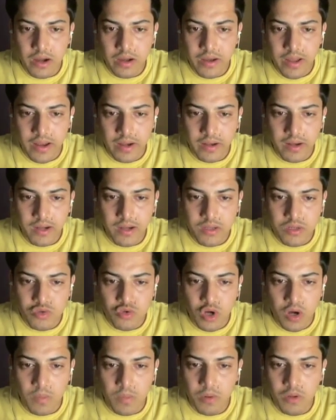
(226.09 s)
target
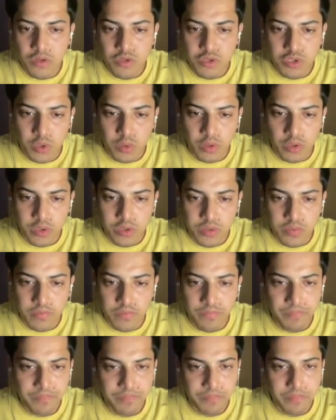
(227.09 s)
stop loss
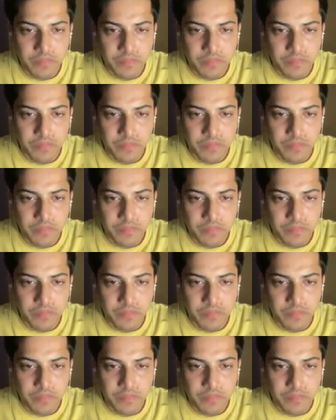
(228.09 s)
duration.